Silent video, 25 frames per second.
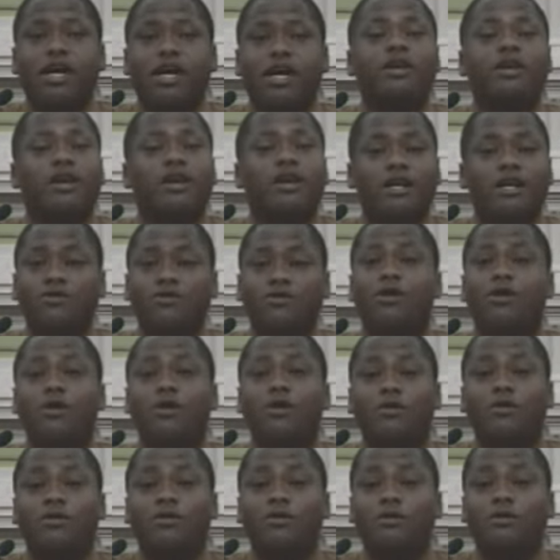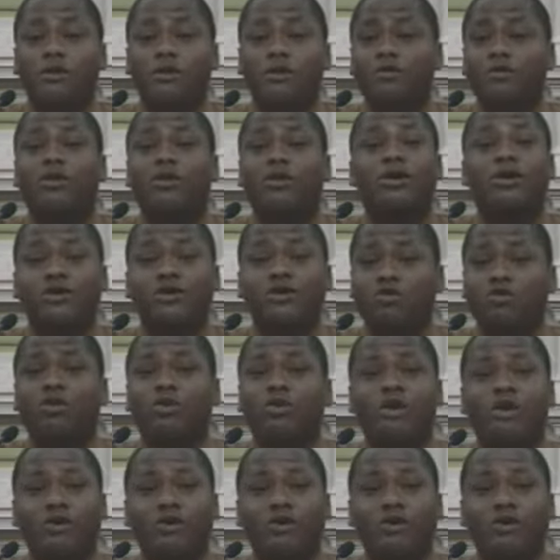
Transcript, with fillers: And as you know, your peers